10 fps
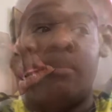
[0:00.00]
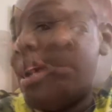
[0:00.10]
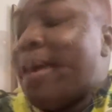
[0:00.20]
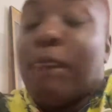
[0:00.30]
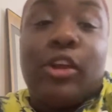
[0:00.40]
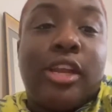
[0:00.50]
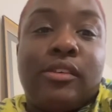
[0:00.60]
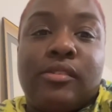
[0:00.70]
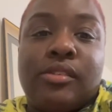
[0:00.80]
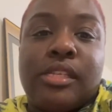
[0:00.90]
I'm working
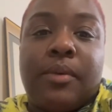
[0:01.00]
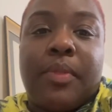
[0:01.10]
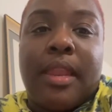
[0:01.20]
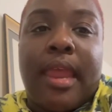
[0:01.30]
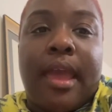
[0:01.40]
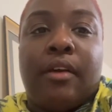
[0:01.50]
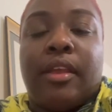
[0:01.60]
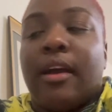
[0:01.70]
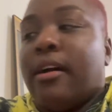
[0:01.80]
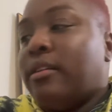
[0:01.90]
on something now,
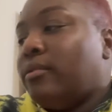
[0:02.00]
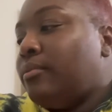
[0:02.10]
y'all.